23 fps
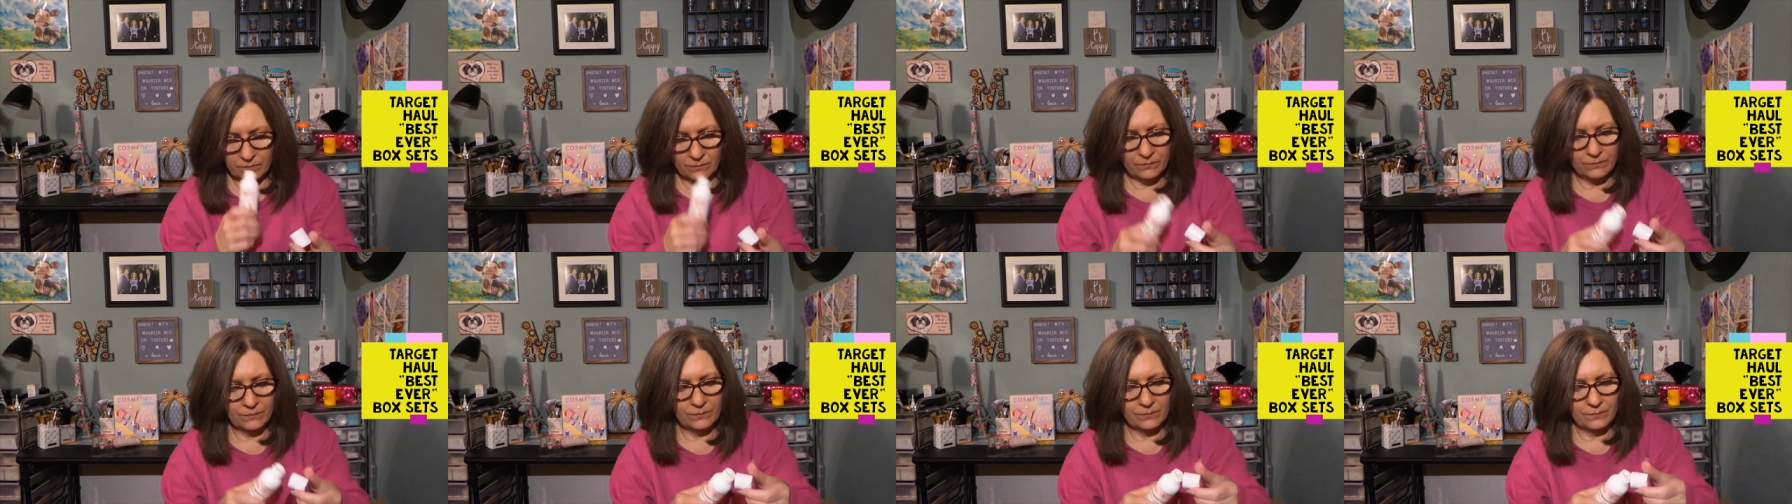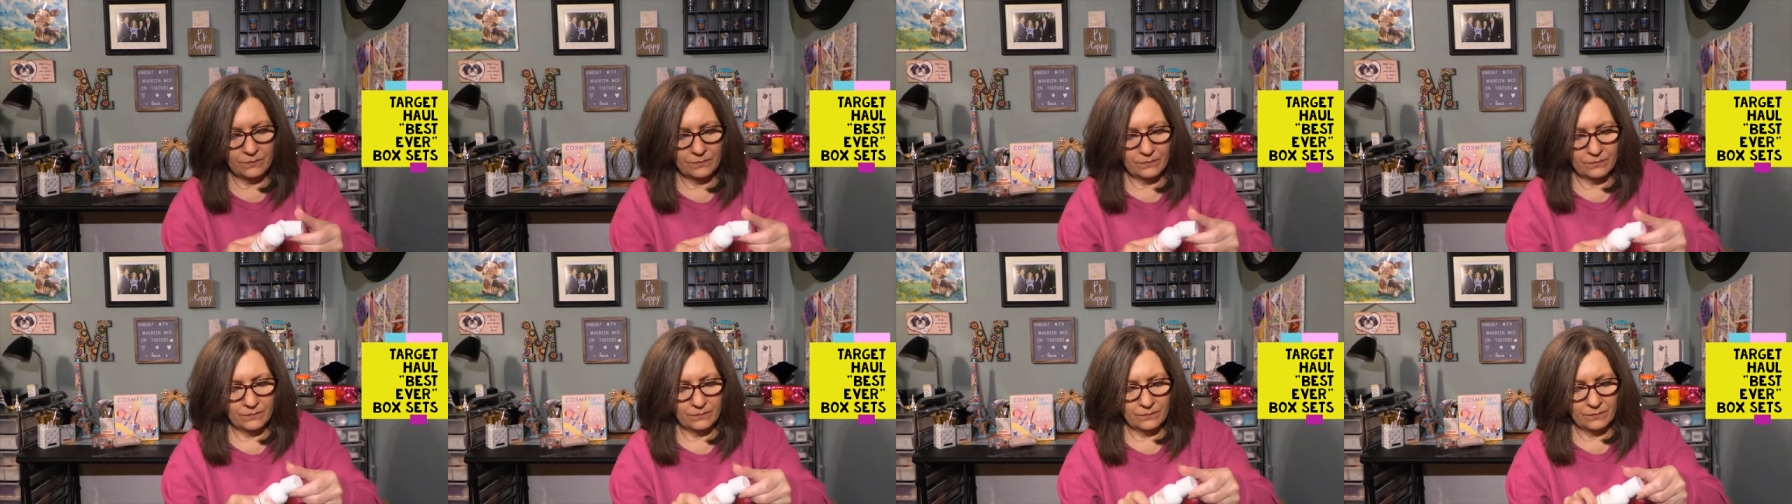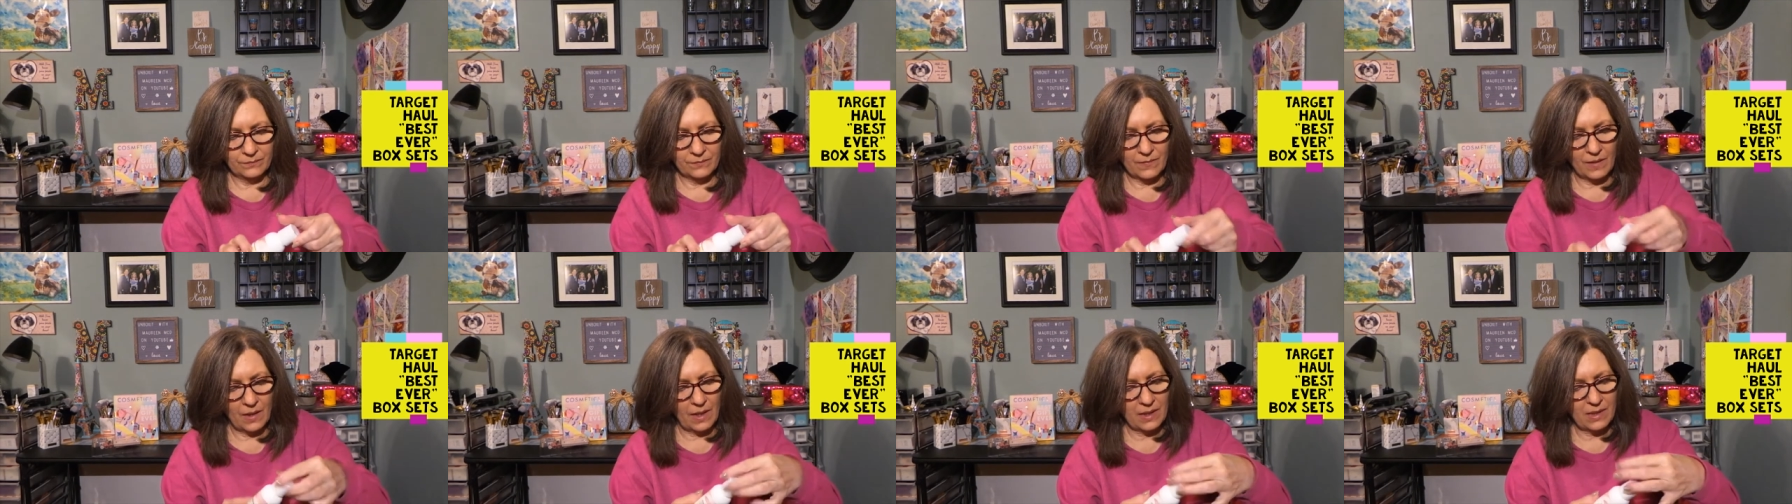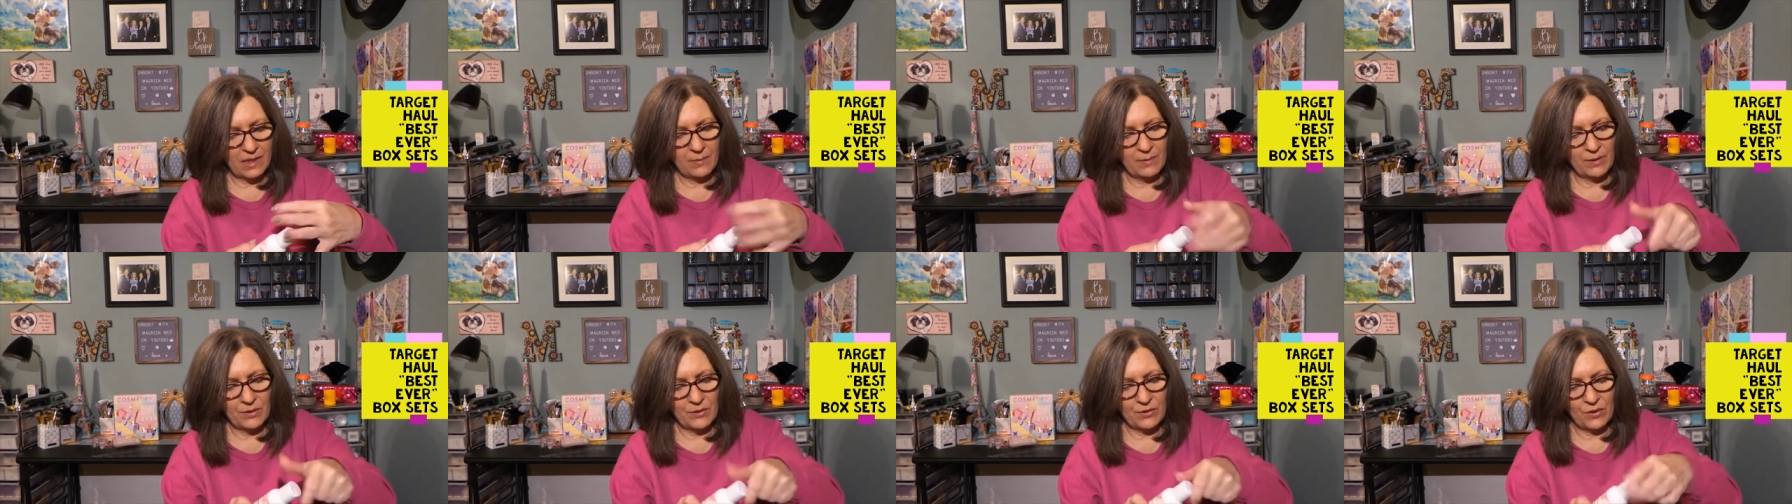Hmm, that
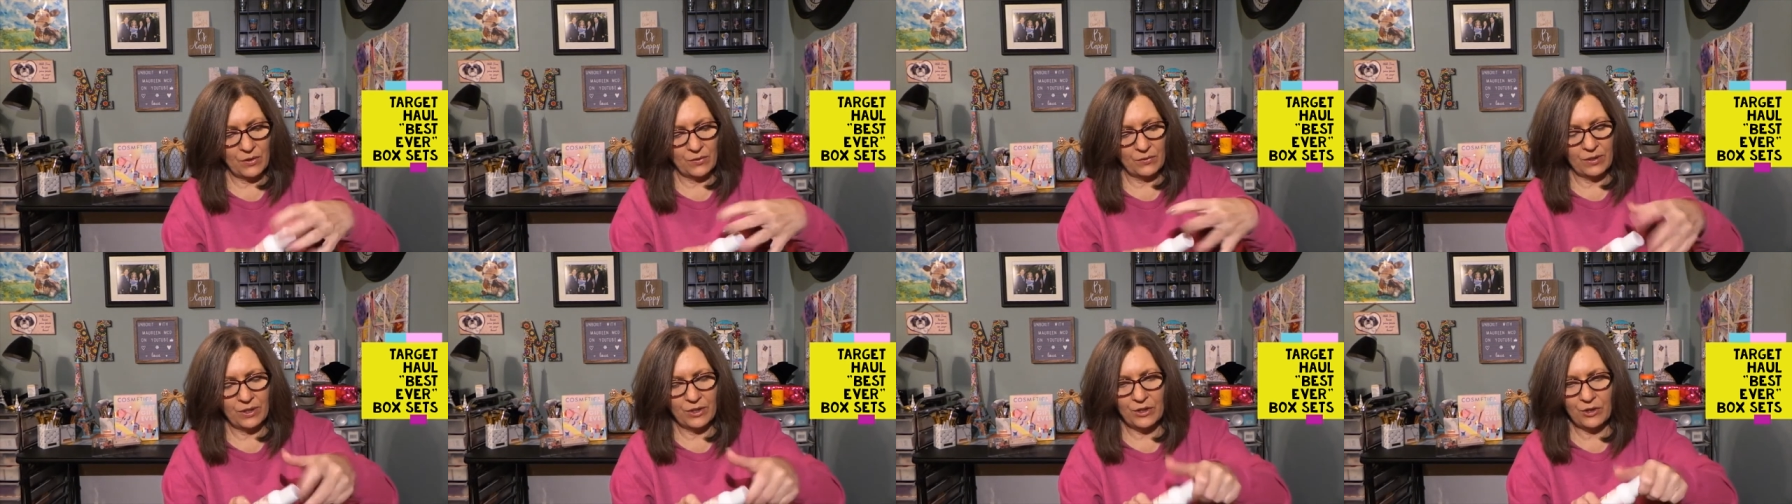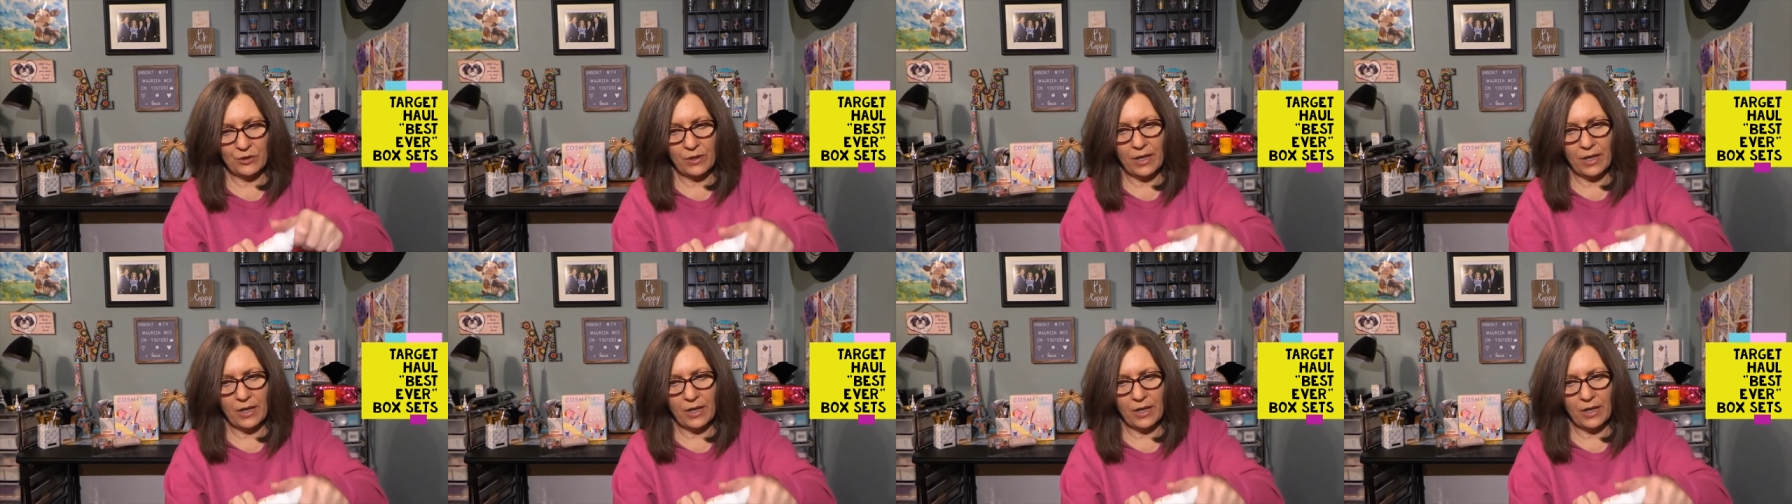smells so nice.